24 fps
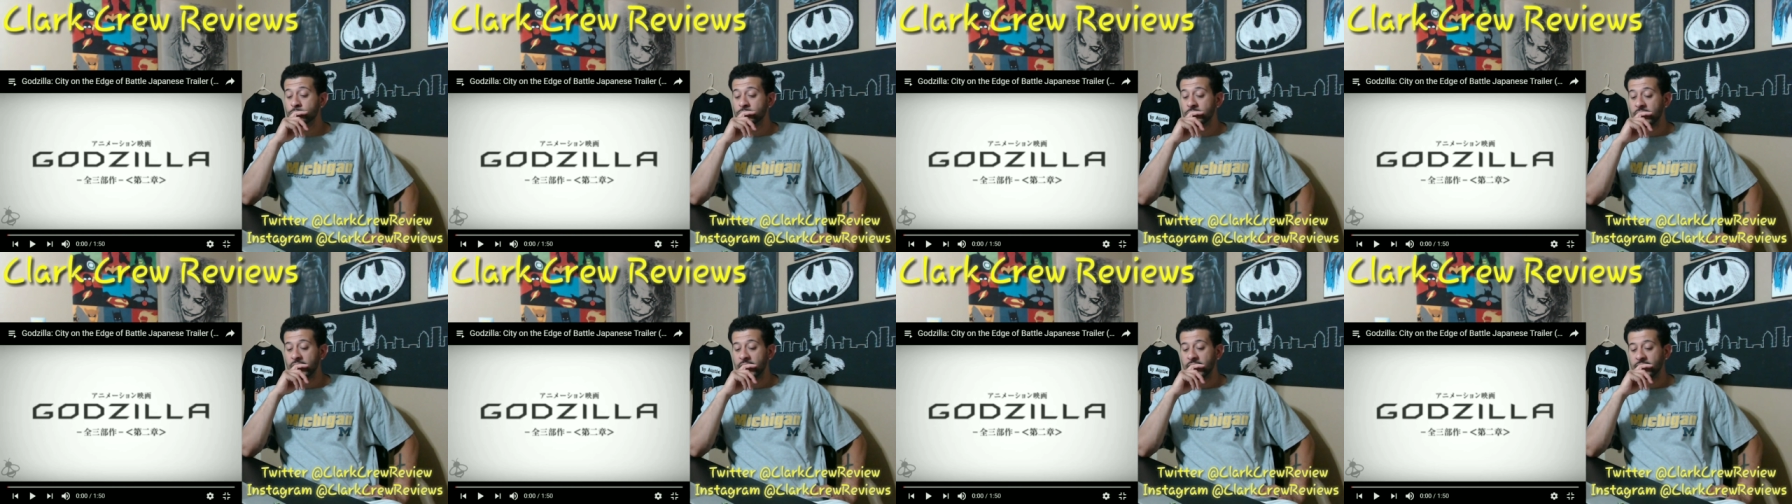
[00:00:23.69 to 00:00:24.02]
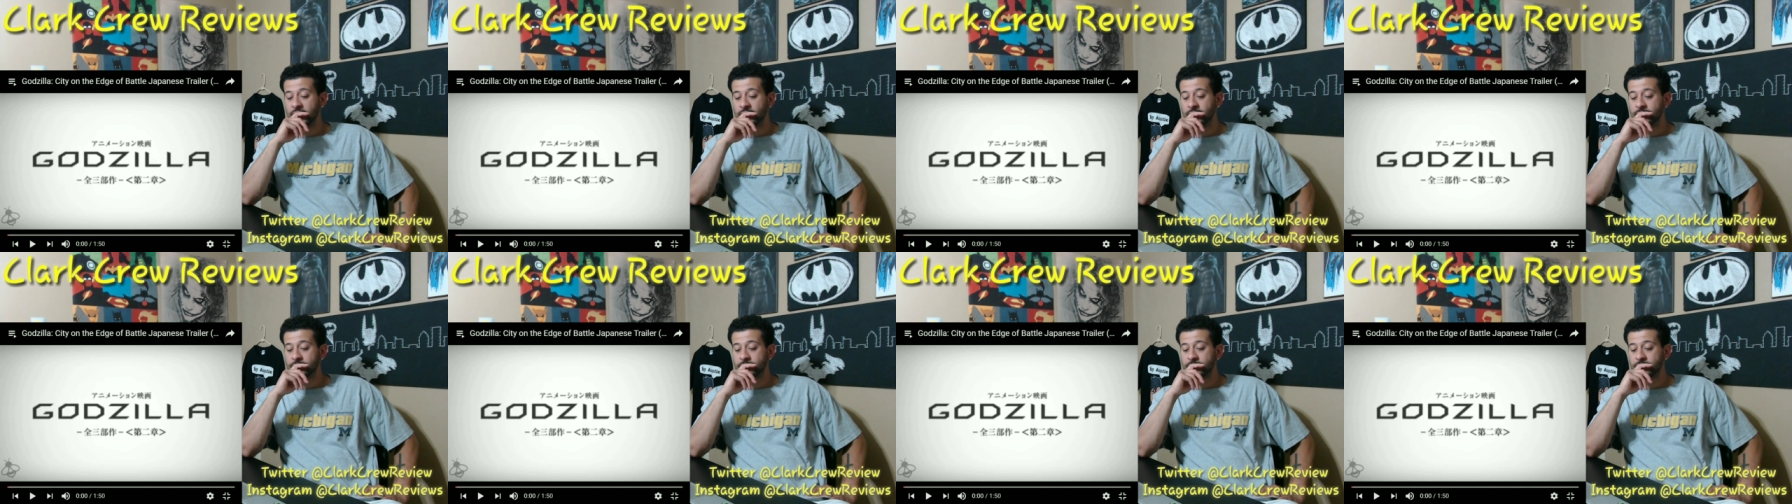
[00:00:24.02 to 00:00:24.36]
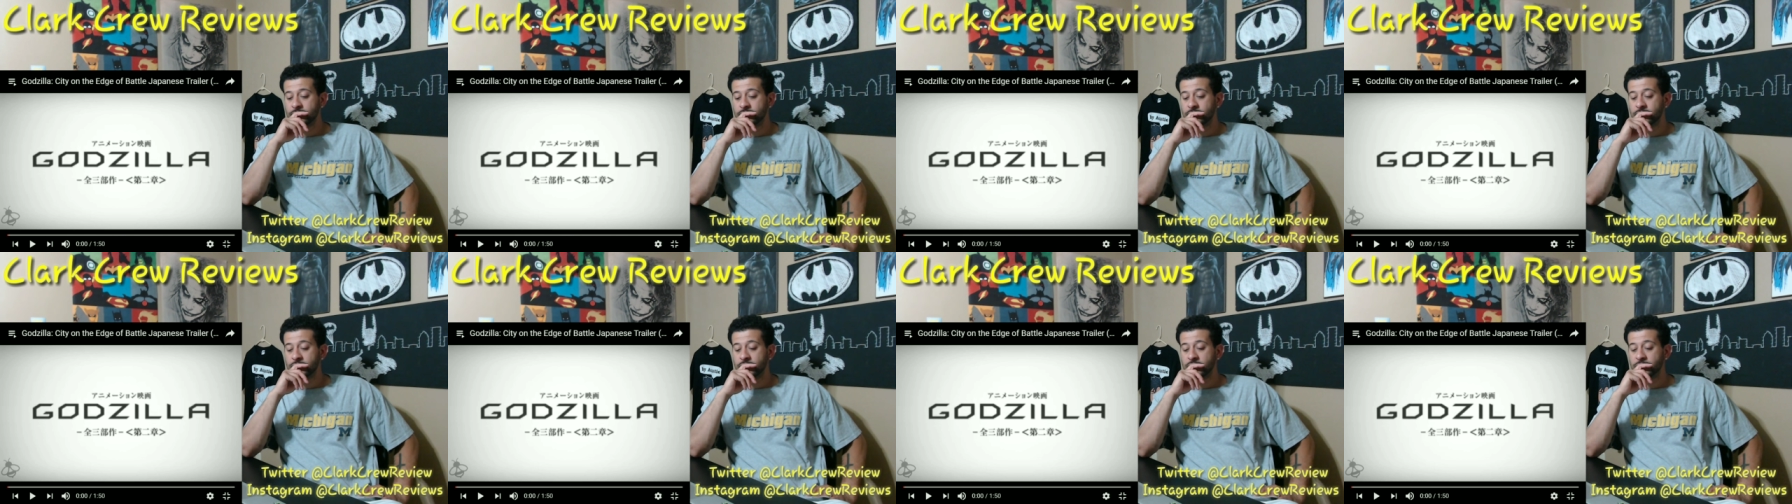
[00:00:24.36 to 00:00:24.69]
night,
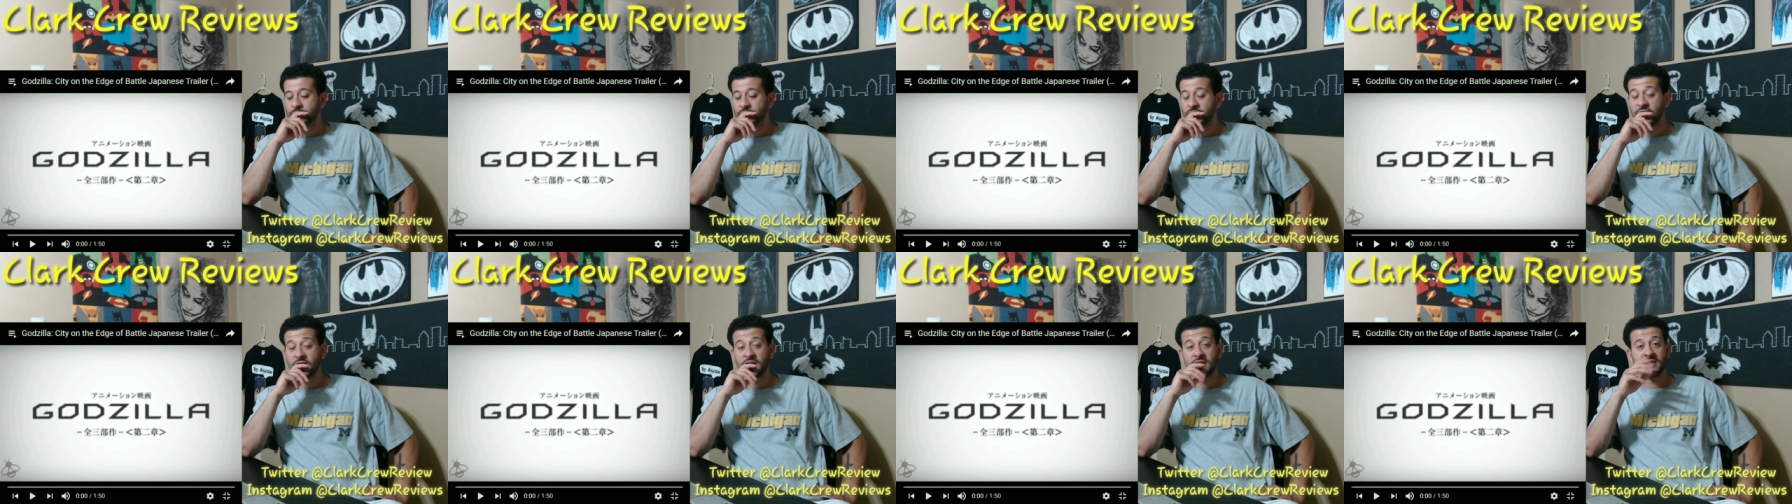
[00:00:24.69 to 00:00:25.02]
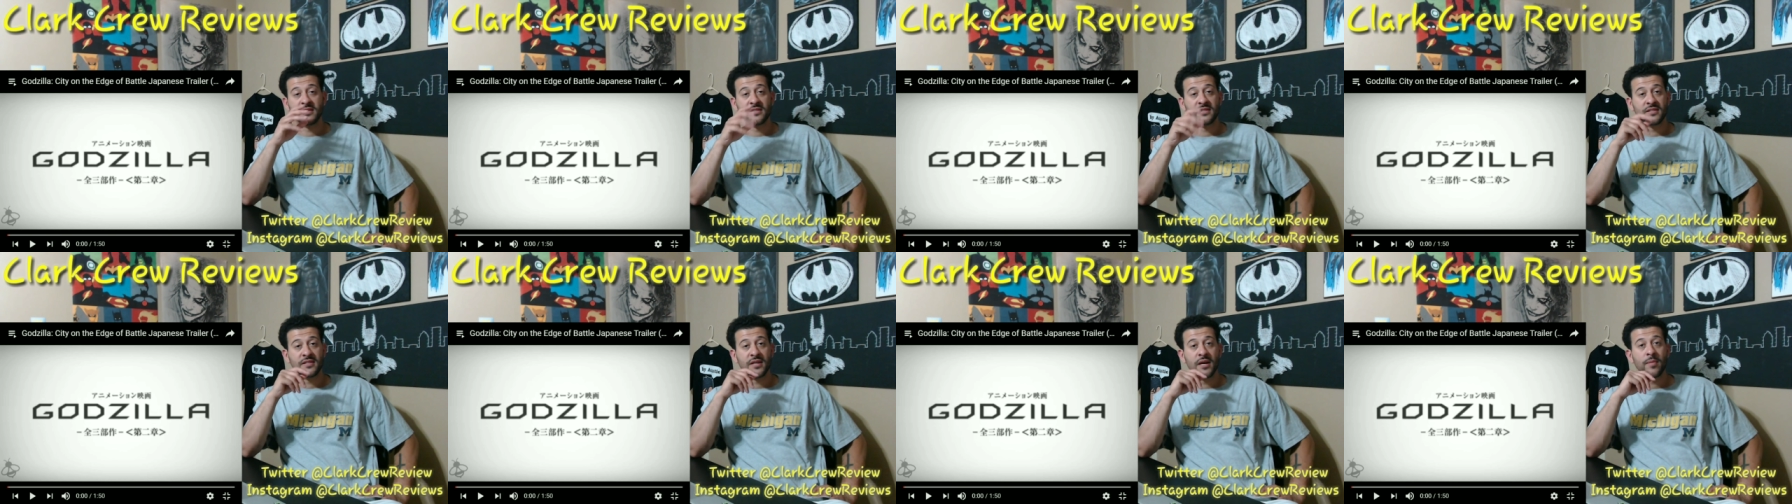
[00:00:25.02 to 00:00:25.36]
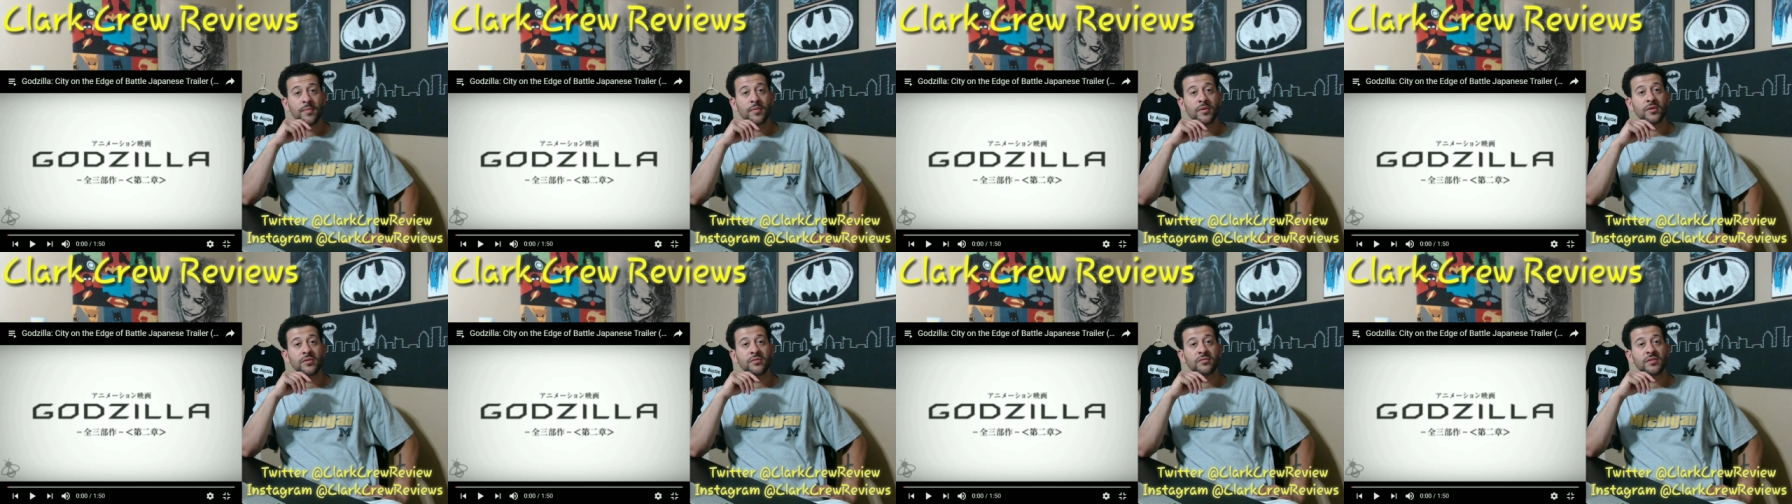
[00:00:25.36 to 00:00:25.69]
it's because it's summer.